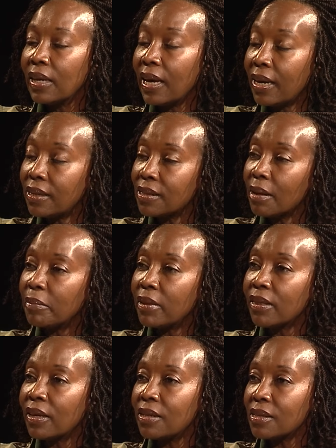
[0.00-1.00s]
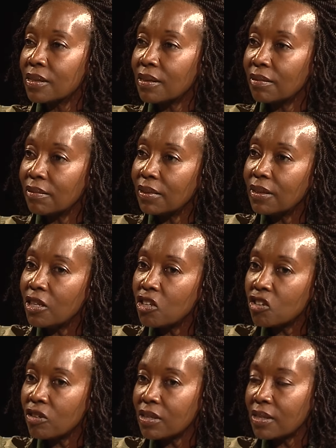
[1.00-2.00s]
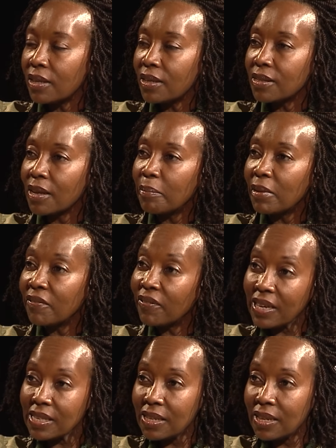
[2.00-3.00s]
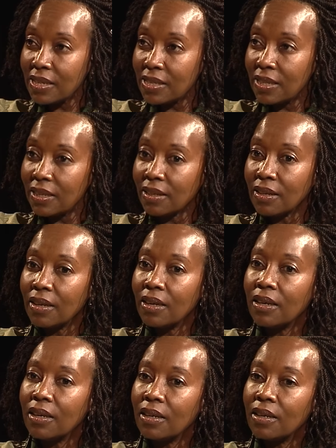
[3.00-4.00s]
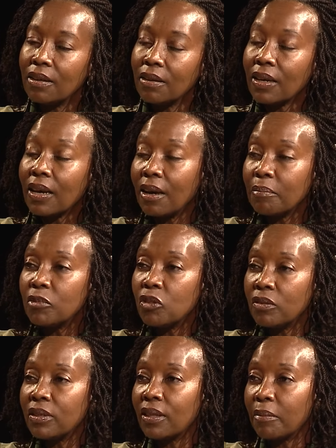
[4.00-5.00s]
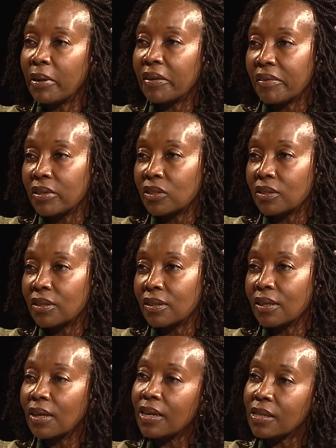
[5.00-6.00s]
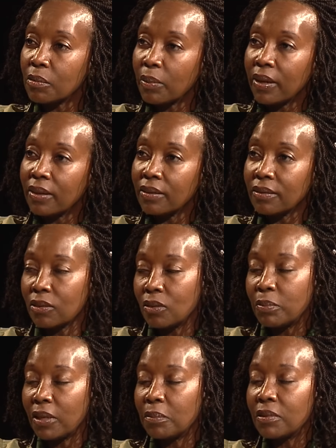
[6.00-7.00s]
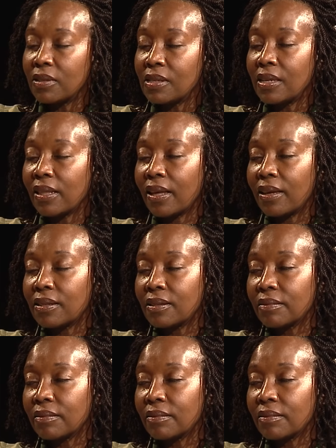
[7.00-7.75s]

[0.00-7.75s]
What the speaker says: add something that is interesting, something fascinating, come during the migration as well to be able to see that.